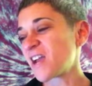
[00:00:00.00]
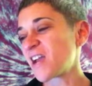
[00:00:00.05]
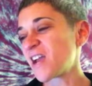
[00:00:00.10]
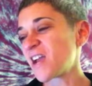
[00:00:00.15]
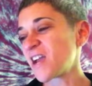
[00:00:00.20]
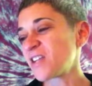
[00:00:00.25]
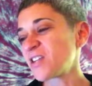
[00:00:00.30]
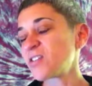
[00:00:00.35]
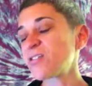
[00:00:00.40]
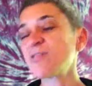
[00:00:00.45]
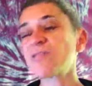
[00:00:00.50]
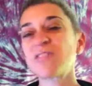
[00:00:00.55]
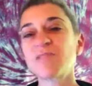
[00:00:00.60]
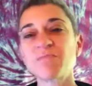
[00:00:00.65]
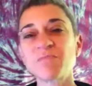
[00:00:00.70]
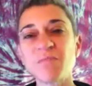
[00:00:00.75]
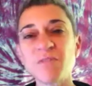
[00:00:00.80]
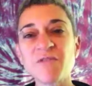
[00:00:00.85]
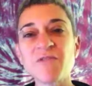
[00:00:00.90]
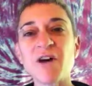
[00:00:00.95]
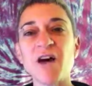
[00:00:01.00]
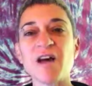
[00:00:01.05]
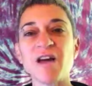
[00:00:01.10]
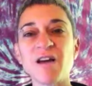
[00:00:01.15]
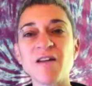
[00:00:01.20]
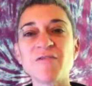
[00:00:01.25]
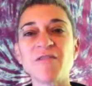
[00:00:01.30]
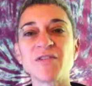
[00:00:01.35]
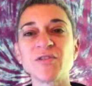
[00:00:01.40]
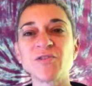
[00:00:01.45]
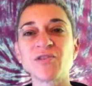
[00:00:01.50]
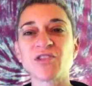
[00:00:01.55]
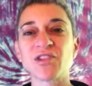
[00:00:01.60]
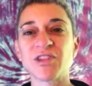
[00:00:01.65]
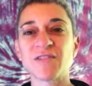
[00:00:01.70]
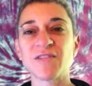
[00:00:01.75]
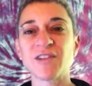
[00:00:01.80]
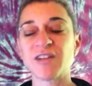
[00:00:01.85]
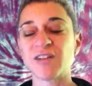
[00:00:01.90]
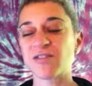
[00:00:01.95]
And you know the
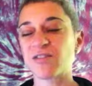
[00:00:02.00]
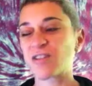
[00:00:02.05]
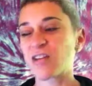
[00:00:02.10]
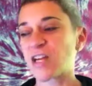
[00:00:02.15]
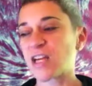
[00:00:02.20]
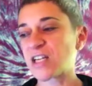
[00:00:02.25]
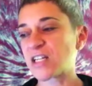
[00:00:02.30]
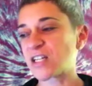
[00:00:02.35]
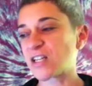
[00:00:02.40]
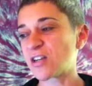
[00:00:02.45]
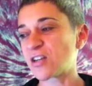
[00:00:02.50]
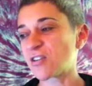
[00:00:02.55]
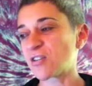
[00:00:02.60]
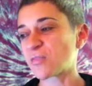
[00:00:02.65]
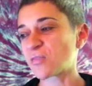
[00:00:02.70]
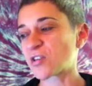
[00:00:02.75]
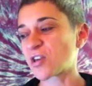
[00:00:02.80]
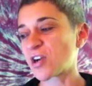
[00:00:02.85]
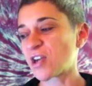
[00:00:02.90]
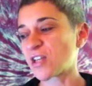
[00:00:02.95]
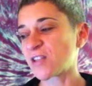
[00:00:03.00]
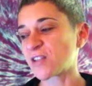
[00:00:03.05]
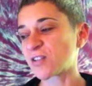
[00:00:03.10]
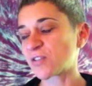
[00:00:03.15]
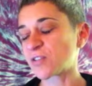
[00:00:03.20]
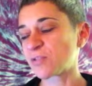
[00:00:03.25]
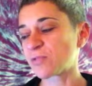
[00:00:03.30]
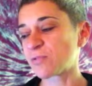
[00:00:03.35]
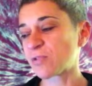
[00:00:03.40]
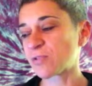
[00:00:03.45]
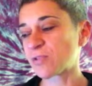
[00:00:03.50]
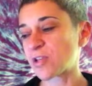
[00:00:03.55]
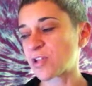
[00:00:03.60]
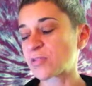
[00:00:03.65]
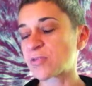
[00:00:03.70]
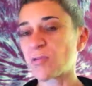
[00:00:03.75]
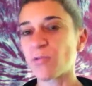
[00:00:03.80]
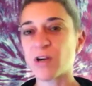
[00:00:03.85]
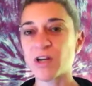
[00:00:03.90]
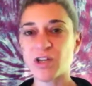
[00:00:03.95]
evolution of the internet. You know I'm trying this guru
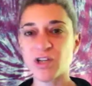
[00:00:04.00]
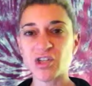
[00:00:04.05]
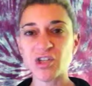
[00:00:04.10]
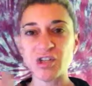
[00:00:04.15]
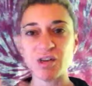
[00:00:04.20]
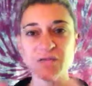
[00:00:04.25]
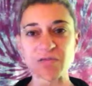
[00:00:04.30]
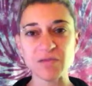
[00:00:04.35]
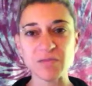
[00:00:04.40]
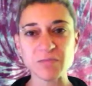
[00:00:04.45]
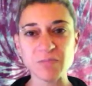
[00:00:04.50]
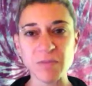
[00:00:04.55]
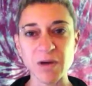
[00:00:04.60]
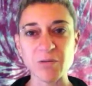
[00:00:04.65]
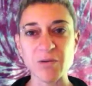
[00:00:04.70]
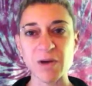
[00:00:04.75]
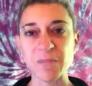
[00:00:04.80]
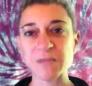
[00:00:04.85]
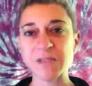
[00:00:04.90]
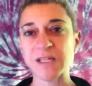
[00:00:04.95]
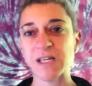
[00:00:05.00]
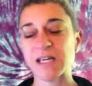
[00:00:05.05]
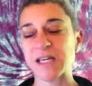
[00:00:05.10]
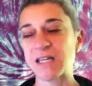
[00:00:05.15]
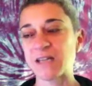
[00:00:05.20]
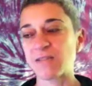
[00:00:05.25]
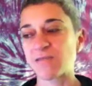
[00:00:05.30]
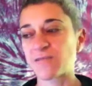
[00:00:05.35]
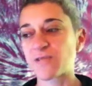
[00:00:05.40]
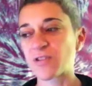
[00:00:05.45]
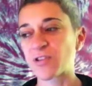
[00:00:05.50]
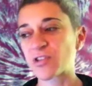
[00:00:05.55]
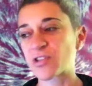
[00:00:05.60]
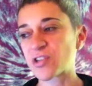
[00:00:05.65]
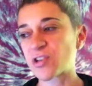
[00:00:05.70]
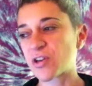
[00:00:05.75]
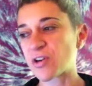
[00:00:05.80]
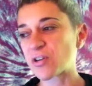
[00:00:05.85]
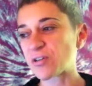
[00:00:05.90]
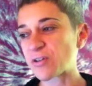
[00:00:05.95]
thing, so I wanted to shift my website for the
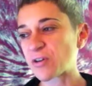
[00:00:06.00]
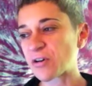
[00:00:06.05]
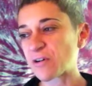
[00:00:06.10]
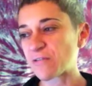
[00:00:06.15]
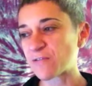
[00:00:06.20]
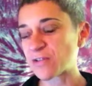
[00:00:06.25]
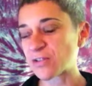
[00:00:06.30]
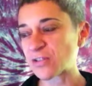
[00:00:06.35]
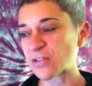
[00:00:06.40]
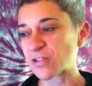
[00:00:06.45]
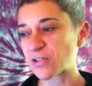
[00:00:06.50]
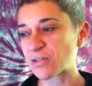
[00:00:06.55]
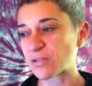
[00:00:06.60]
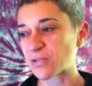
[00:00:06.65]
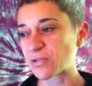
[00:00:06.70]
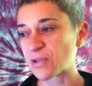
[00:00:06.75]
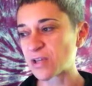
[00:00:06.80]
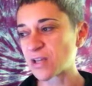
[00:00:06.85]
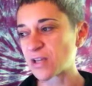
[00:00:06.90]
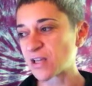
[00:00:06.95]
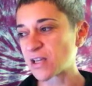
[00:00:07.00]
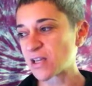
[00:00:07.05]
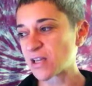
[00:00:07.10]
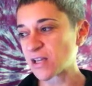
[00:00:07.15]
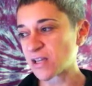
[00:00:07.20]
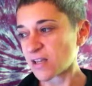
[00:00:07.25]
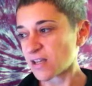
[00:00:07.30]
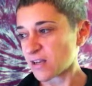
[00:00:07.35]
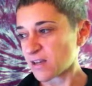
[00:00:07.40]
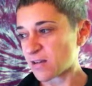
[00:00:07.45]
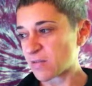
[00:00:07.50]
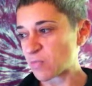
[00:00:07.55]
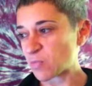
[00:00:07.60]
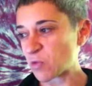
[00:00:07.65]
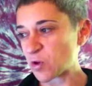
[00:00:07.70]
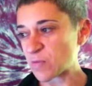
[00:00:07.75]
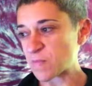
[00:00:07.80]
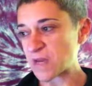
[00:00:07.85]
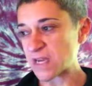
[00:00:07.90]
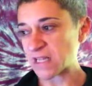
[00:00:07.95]
show over to
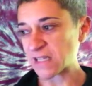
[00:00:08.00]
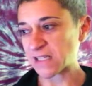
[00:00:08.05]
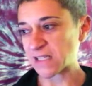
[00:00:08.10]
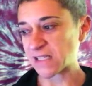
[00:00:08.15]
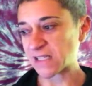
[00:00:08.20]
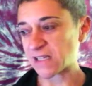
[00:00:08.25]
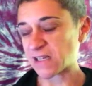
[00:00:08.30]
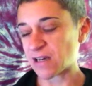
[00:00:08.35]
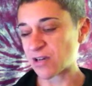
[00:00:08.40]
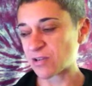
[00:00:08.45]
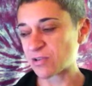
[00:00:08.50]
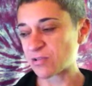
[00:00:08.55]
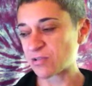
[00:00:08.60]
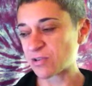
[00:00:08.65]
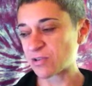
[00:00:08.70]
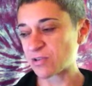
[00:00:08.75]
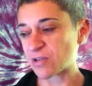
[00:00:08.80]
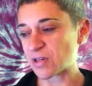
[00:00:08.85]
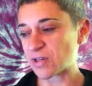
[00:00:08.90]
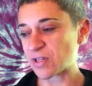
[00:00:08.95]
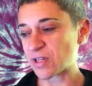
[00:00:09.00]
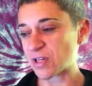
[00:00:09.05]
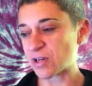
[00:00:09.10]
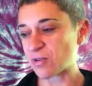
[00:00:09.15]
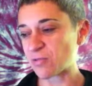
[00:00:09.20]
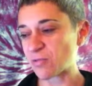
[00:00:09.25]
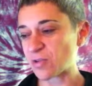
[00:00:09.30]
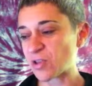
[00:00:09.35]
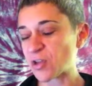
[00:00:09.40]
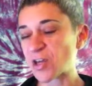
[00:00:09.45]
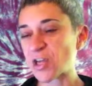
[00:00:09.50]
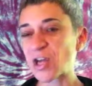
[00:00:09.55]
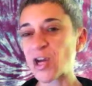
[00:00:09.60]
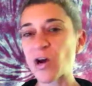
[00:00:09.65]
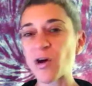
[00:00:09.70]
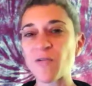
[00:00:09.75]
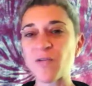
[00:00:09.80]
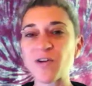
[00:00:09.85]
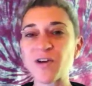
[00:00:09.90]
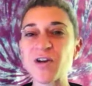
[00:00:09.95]
moremedicine.guru and you know we're
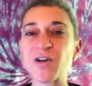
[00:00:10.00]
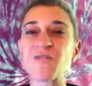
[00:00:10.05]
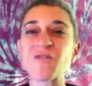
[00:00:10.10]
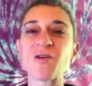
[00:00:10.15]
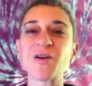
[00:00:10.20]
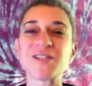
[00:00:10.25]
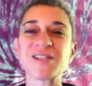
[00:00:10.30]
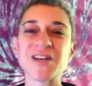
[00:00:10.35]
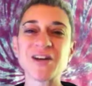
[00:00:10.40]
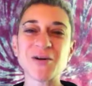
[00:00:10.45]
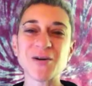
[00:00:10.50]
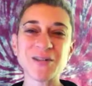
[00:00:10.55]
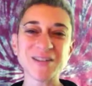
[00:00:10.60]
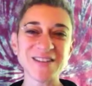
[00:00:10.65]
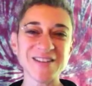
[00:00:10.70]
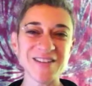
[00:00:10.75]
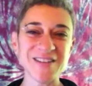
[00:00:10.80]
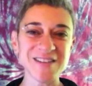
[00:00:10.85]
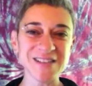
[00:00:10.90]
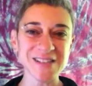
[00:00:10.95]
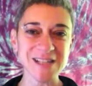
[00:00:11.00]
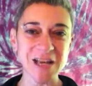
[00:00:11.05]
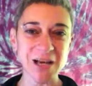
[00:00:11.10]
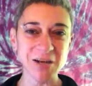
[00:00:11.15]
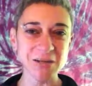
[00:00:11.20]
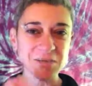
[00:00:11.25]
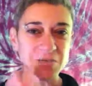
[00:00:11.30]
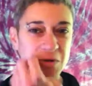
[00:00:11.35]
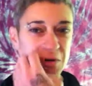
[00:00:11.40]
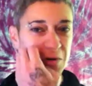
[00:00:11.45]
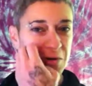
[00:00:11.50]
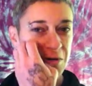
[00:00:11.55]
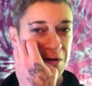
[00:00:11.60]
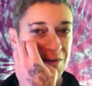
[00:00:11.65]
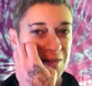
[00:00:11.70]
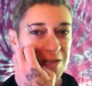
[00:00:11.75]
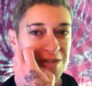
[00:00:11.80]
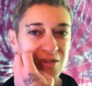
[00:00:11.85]
looking over And of course they go into the little sales mode and